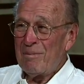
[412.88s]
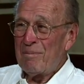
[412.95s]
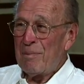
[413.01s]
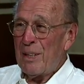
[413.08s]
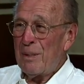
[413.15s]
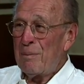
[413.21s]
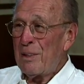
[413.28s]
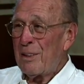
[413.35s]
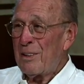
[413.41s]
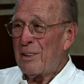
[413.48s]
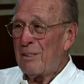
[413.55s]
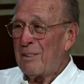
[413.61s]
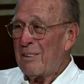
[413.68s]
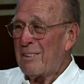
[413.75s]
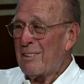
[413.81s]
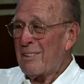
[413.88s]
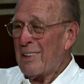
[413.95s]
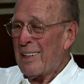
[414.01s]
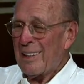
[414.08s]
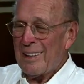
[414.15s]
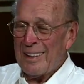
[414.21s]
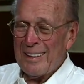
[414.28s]
Bowman couldn't
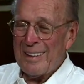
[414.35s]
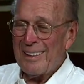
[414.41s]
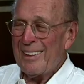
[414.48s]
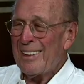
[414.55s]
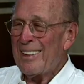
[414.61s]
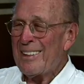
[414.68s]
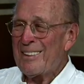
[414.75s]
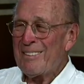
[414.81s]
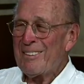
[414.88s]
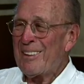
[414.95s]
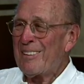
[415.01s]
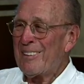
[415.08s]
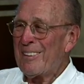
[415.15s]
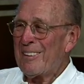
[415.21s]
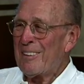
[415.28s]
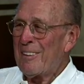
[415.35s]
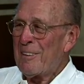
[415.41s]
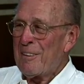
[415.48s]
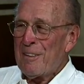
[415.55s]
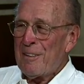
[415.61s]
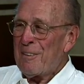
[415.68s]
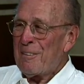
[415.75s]
sell their cards.
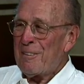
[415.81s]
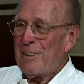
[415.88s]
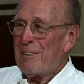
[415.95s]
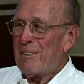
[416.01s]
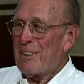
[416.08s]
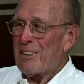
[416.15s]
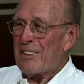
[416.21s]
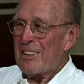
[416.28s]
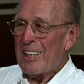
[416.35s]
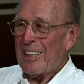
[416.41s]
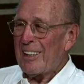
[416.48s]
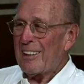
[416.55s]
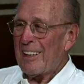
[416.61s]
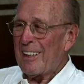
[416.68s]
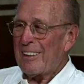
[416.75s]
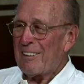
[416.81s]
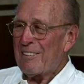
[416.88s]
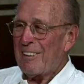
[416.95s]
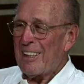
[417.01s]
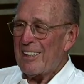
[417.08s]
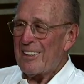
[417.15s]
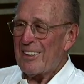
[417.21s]
We were selling like
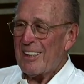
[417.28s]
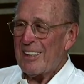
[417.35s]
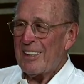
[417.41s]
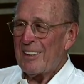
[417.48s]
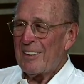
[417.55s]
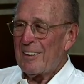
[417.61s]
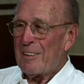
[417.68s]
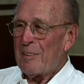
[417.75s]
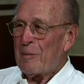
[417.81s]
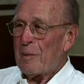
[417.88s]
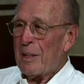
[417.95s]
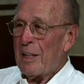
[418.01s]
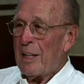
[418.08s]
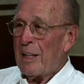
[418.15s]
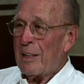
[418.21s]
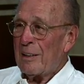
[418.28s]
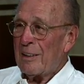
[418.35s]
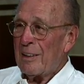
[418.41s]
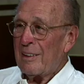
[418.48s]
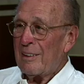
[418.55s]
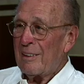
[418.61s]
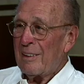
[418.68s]
crazy." And
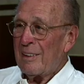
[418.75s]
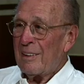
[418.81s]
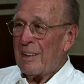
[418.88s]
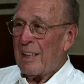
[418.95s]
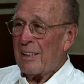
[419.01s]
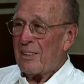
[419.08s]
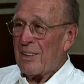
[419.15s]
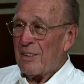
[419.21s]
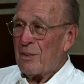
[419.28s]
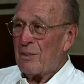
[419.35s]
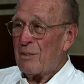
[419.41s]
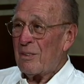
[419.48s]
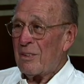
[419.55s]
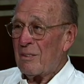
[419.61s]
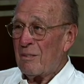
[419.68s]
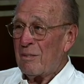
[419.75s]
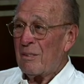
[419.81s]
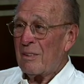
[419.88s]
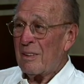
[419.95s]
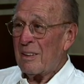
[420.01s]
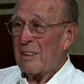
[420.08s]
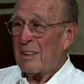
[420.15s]
I says,
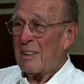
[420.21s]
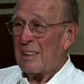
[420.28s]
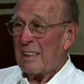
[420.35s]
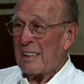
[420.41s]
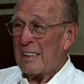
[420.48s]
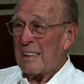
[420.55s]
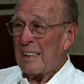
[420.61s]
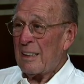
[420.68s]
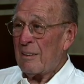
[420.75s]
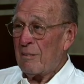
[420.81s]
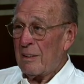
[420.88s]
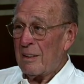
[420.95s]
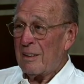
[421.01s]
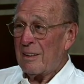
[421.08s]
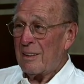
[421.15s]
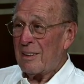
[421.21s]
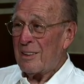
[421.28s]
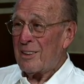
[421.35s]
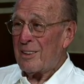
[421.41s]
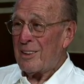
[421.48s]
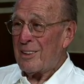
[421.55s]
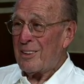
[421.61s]
"Do you think we
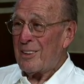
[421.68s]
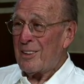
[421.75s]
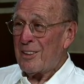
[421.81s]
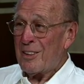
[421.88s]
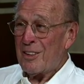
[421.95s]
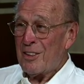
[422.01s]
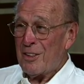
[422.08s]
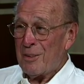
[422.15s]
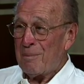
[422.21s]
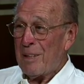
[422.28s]
should